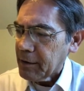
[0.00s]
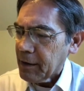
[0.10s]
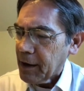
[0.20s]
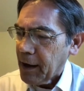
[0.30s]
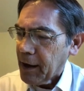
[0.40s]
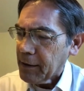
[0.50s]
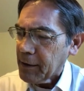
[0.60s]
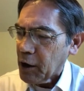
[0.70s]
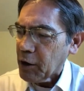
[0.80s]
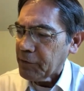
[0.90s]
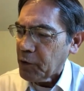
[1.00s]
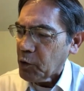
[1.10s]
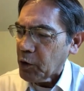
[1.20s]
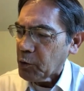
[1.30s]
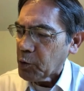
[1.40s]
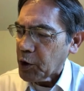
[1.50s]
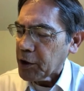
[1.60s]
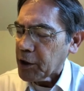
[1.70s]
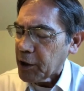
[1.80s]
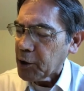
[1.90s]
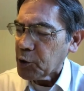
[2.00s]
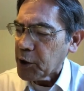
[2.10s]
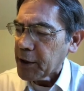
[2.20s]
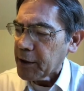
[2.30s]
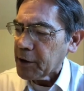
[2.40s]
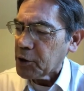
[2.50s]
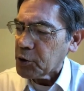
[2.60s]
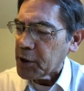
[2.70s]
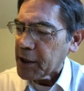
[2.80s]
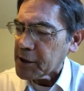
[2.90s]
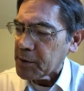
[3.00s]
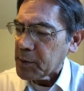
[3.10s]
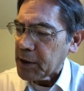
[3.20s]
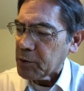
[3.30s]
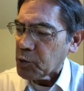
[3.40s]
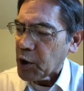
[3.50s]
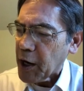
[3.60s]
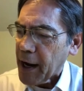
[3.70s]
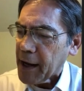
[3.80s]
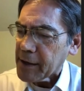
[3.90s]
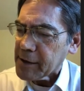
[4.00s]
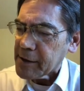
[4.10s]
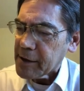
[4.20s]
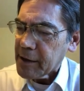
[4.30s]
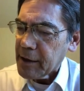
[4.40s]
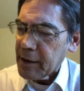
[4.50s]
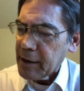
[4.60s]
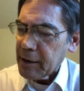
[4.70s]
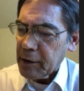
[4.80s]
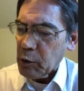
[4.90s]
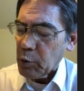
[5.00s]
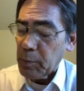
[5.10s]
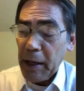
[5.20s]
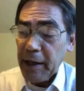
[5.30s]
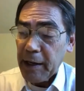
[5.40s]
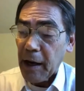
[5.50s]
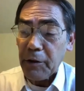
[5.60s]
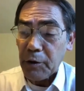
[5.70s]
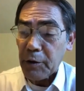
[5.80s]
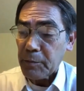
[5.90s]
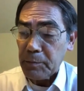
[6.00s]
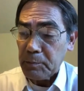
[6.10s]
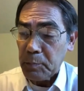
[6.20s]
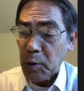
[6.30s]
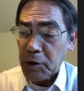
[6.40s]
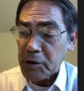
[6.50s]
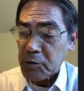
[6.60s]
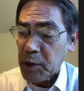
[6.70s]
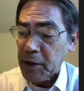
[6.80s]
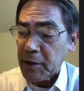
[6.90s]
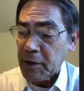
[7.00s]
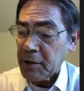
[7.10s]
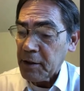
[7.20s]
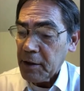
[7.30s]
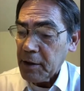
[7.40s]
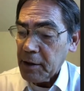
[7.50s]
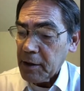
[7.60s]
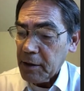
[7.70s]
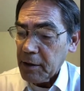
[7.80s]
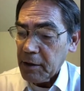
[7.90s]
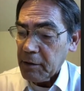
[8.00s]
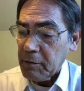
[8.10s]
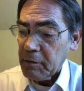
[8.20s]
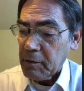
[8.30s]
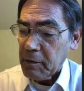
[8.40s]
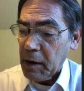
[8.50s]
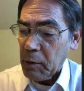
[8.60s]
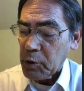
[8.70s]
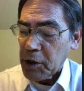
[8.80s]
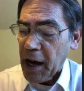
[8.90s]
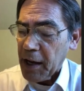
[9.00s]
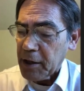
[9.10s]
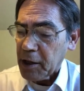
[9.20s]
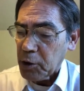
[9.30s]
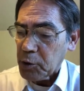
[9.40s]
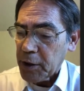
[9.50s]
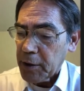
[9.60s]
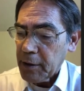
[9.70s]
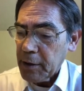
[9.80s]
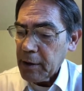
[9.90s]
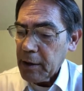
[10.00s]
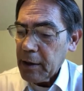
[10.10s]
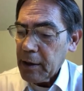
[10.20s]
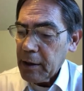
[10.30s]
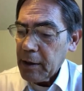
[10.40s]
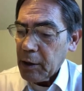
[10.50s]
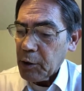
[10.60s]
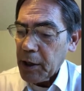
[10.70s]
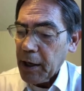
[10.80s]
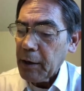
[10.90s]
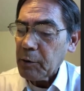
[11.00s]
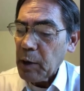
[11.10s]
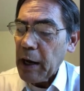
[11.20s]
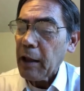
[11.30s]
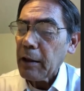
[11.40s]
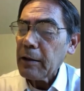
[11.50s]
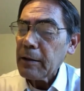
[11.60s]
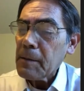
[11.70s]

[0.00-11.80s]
and therefore were included in the New Testament, whereas there were many other books written that were not included? Okay, well,